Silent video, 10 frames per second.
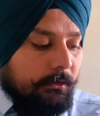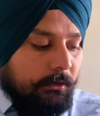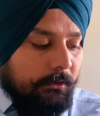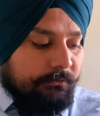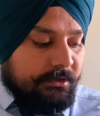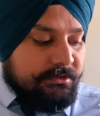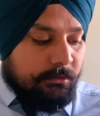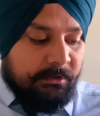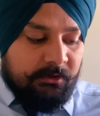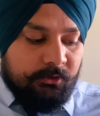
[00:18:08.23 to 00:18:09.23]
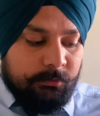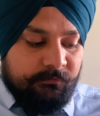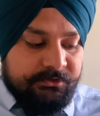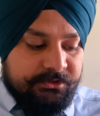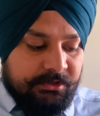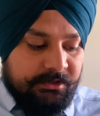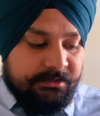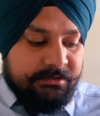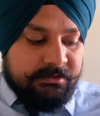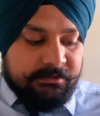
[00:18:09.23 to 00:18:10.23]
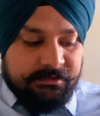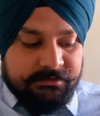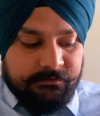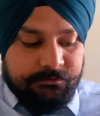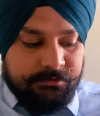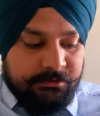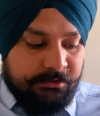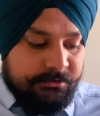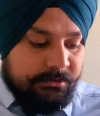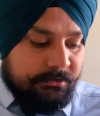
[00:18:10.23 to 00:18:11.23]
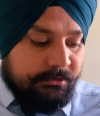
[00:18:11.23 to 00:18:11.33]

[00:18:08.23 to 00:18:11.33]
If there is some algorithm which generates the successive digits,